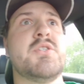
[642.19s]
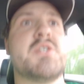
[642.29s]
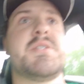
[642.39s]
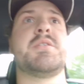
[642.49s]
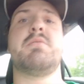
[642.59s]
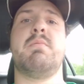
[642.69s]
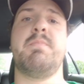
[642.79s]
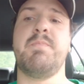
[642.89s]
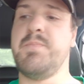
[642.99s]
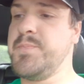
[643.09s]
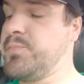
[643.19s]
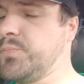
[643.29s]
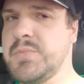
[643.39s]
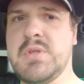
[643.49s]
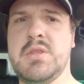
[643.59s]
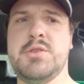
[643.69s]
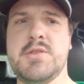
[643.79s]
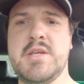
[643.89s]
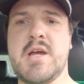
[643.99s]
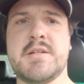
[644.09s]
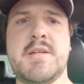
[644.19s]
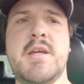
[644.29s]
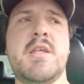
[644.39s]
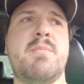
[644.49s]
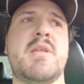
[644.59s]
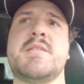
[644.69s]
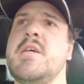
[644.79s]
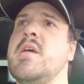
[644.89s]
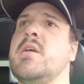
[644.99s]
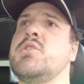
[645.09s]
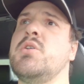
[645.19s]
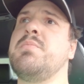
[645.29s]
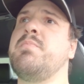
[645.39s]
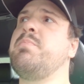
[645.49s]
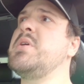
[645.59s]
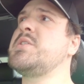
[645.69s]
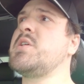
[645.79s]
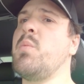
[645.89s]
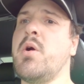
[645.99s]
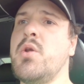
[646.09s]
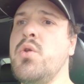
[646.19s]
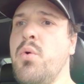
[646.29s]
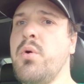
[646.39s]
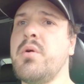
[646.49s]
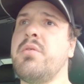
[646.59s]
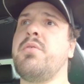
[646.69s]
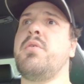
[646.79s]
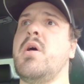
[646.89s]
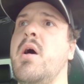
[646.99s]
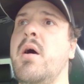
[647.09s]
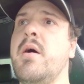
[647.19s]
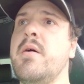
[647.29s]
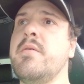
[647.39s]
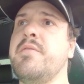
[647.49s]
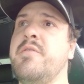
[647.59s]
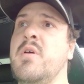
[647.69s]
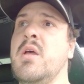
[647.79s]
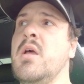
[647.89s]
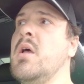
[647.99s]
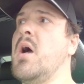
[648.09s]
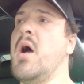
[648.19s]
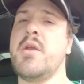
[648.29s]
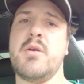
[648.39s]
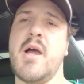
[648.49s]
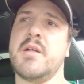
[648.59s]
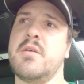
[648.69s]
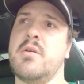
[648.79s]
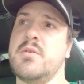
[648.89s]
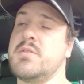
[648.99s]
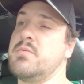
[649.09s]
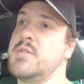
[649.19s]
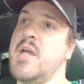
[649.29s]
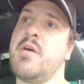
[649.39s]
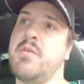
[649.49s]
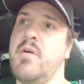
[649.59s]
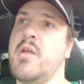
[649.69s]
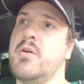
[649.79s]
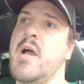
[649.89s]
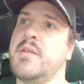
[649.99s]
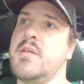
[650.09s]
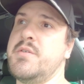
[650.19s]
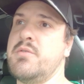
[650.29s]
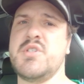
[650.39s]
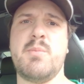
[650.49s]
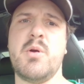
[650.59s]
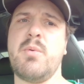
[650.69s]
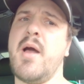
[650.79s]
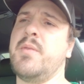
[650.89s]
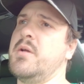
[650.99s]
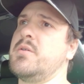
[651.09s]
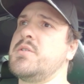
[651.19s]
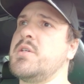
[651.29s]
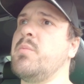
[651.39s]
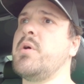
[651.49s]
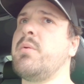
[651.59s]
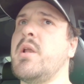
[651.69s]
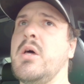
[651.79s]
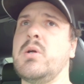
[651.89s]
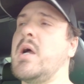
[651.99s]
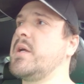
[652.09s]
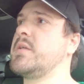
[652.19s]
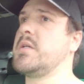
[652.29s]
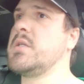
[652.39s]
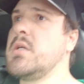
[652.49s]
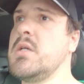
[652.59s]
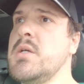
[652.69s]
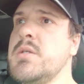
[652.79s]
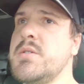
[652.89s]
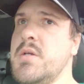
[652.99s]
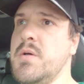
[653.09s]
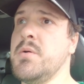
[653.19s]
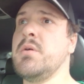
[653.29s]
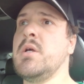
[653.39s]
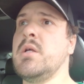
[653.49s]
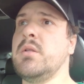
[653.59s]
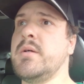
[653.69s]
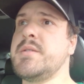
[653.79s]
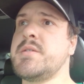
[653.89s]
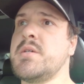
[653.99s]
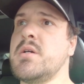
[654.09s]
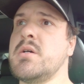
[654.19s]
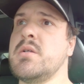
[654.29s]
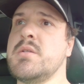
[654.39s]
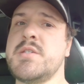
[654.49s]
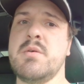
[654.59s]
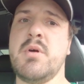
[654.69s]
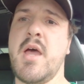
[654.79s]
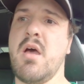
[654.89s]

just the Octanium in the tank. It should be somewhere north of 100 or south of 100 octane. So somewhere around there, somewhere around 100 octane. So let's see what